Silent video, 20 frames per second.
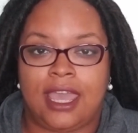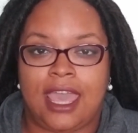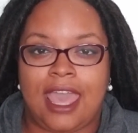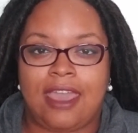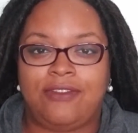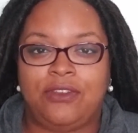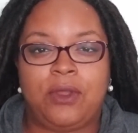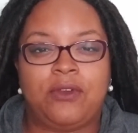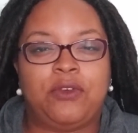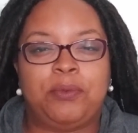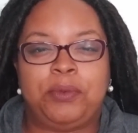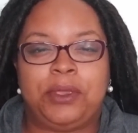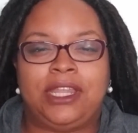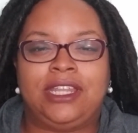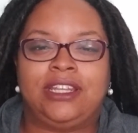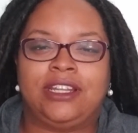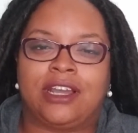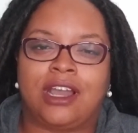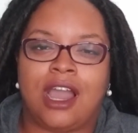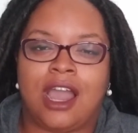Have you ever been
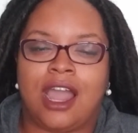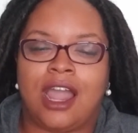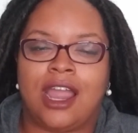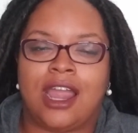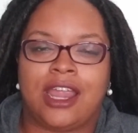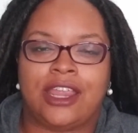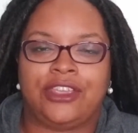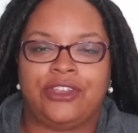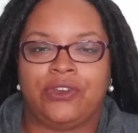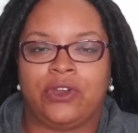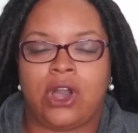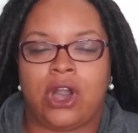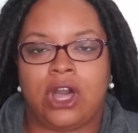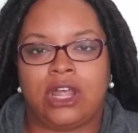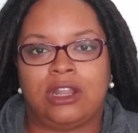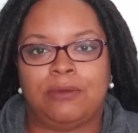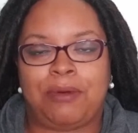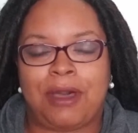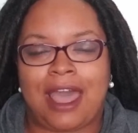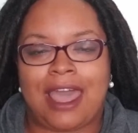in a car, you're on
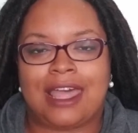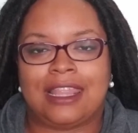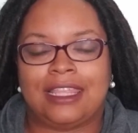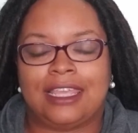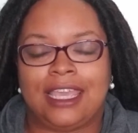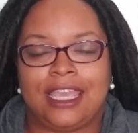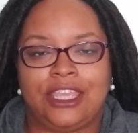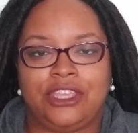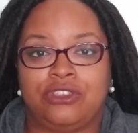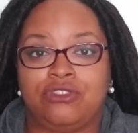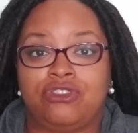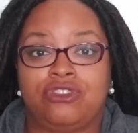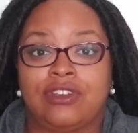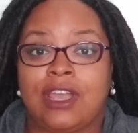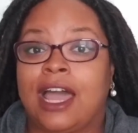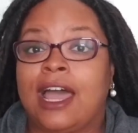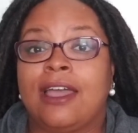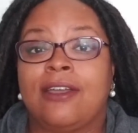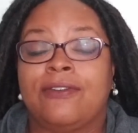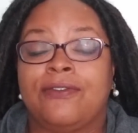autopilot, and you
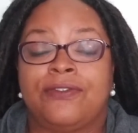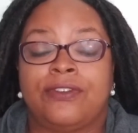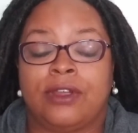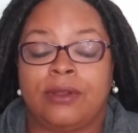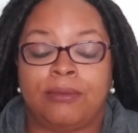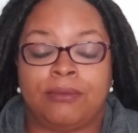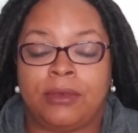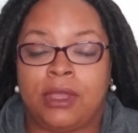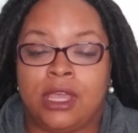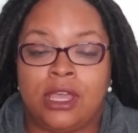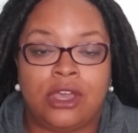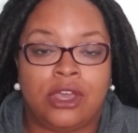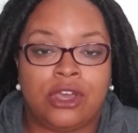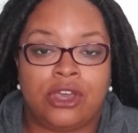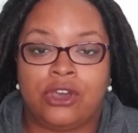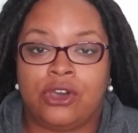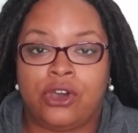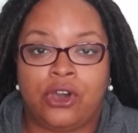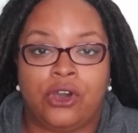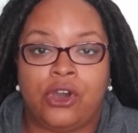drive from
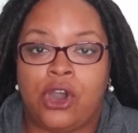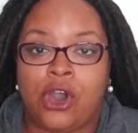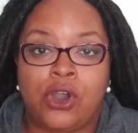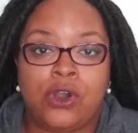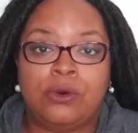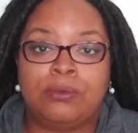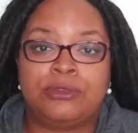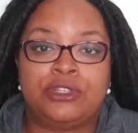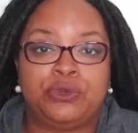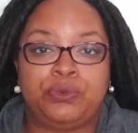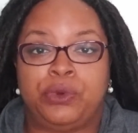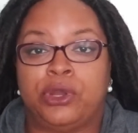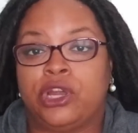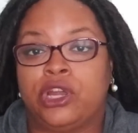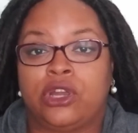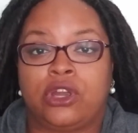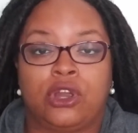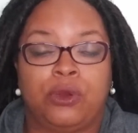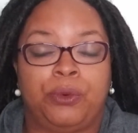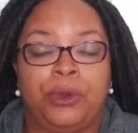home to
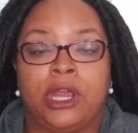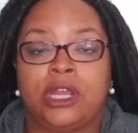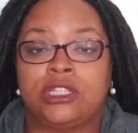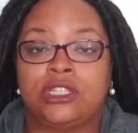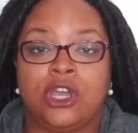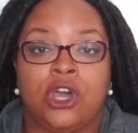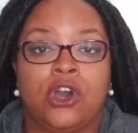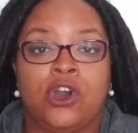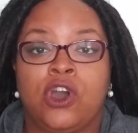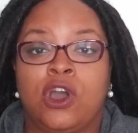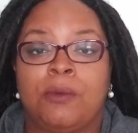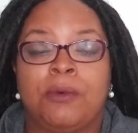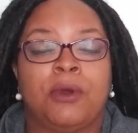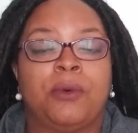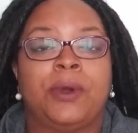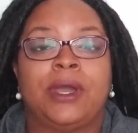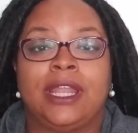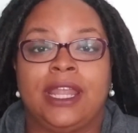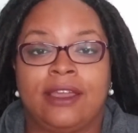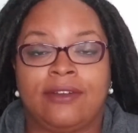work or work to home or
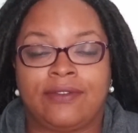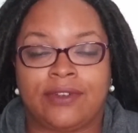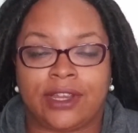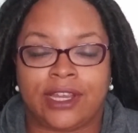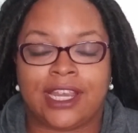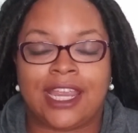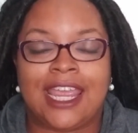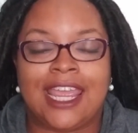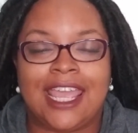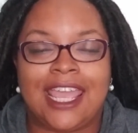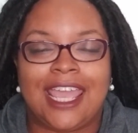whatever,